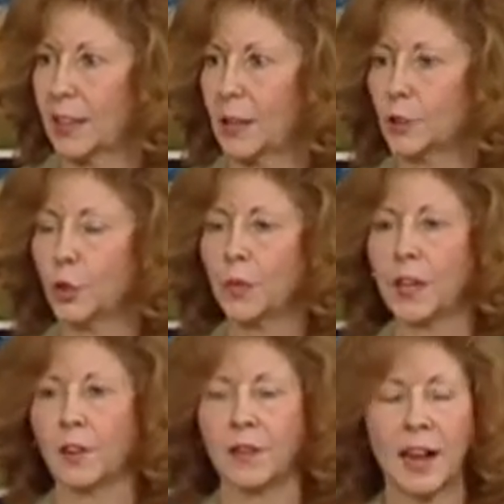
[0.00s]
So
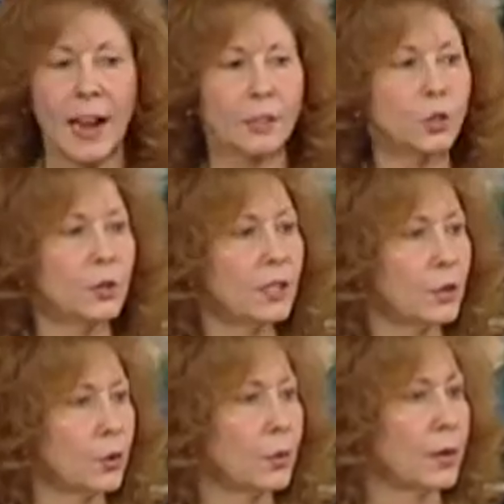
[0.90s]
they are naturally
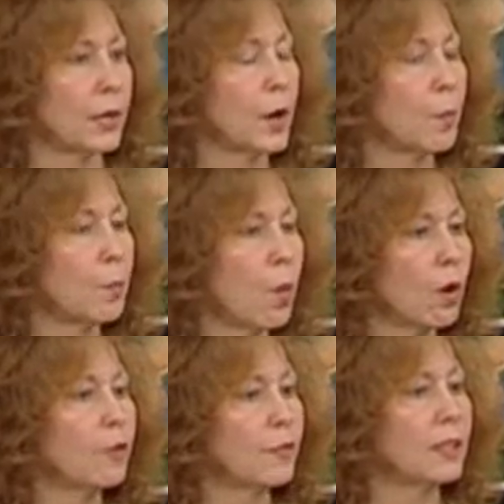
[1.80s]
occurring
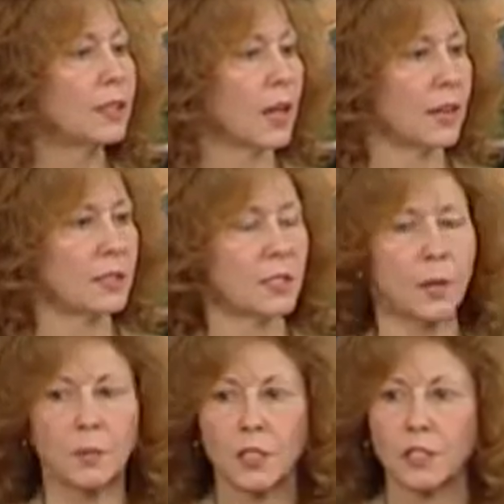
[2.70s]
morphine-like
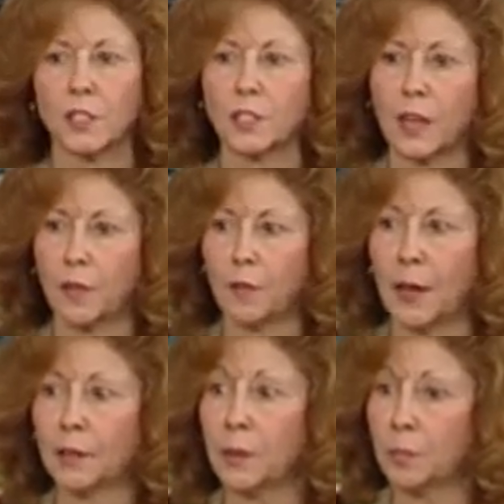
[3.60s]
substances
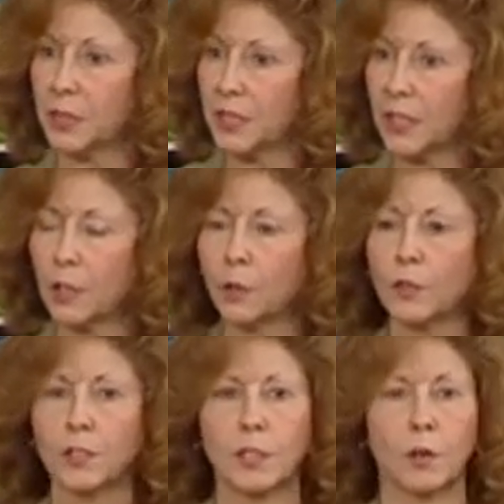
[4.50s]
found in particular
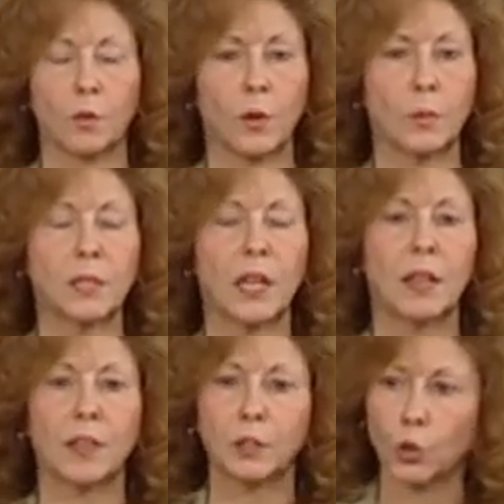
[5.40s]
cell groups
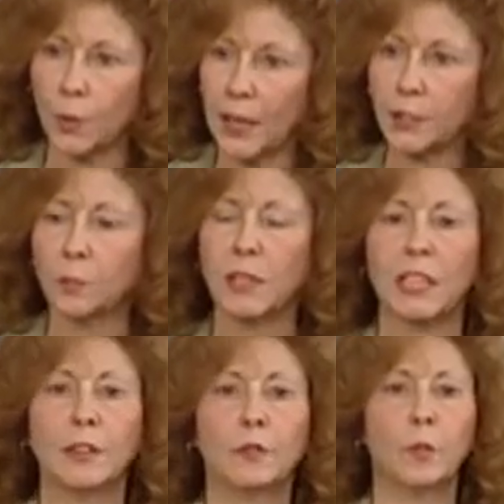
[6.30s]
that transmit
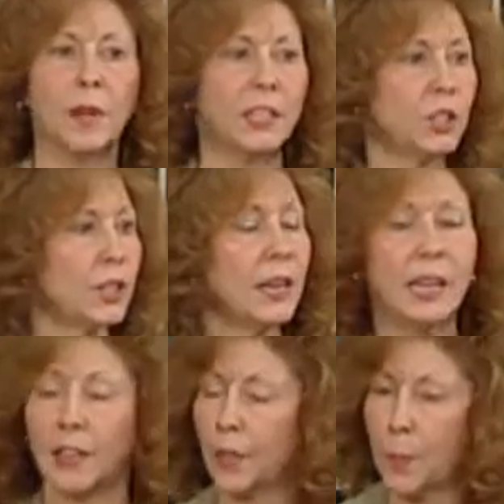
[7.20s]
information
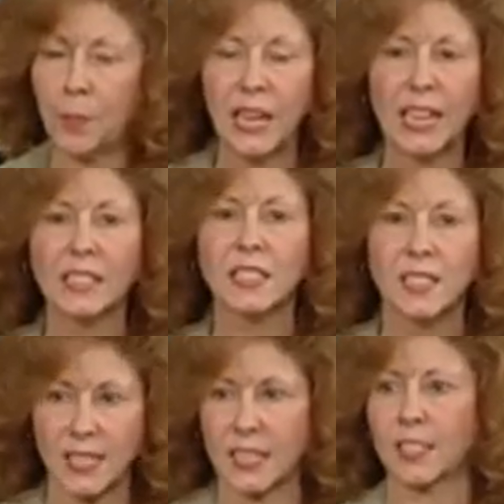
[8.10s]
in the pain
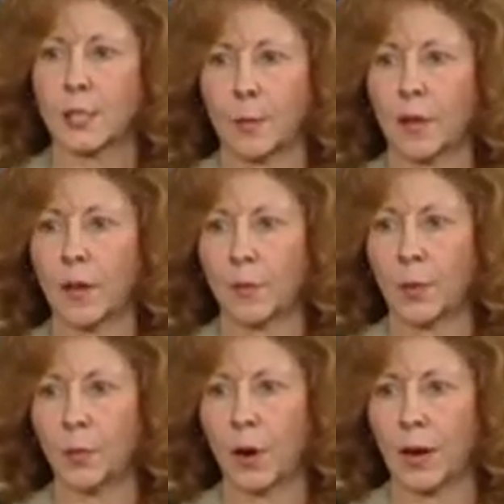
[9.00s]
system of the
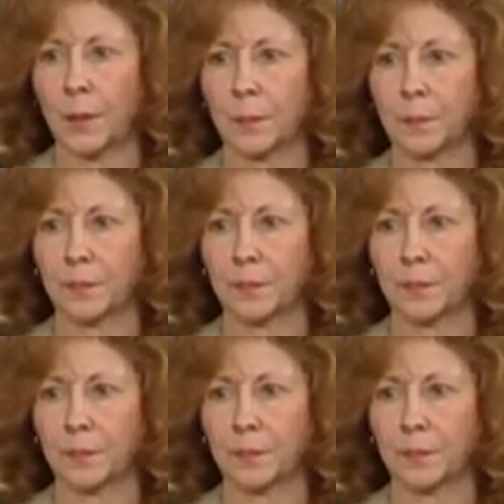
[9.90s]
brain.